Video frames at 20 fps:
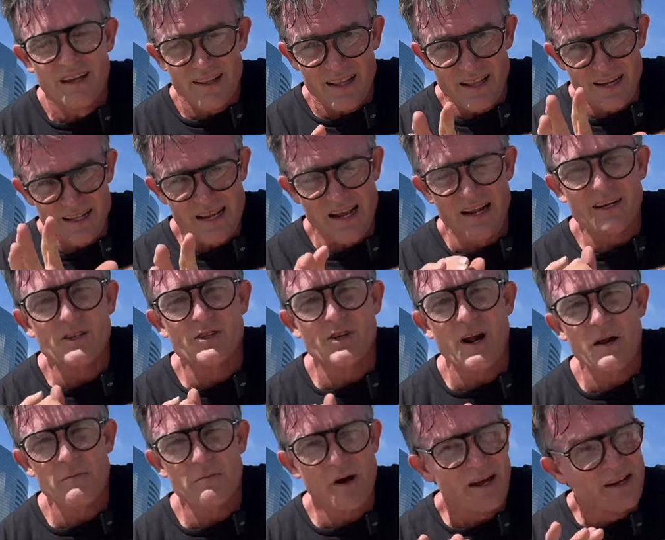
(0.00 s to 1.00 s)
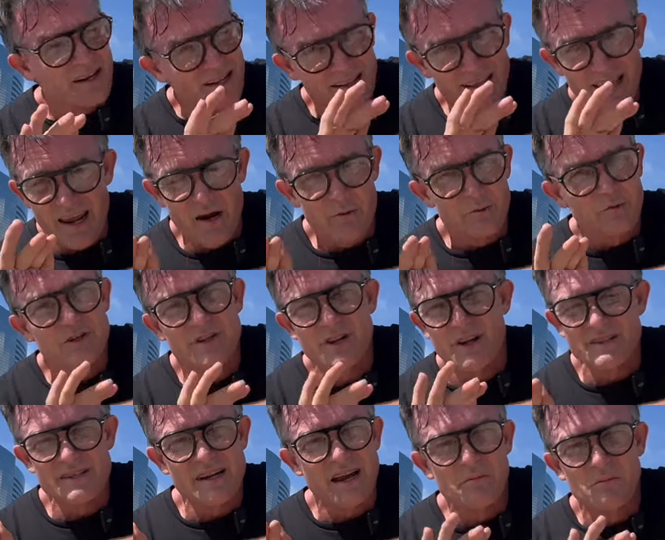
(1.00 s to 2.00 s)
that is on a tripod and the camera
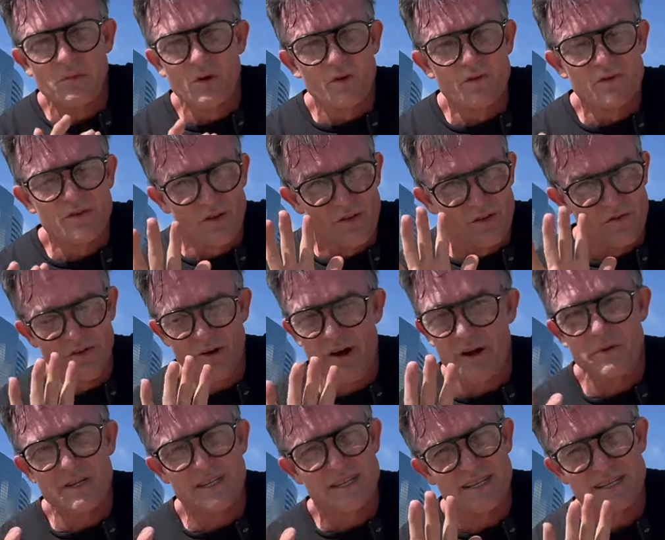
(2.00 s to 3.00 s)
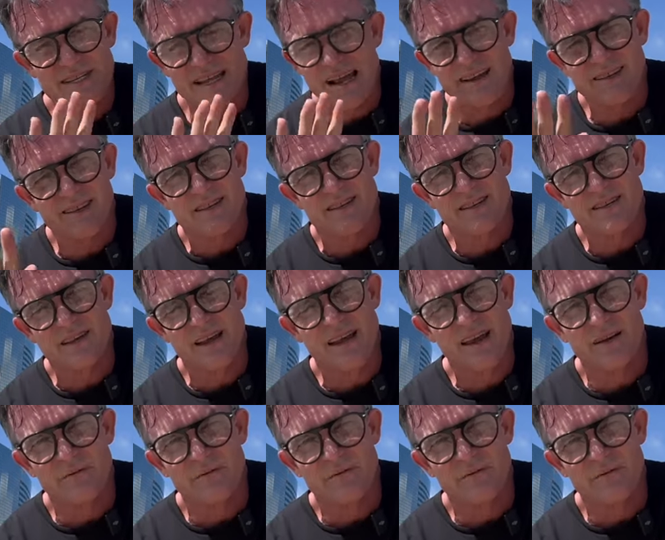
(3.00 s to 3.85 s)
does not move, so the frame is exactly the same.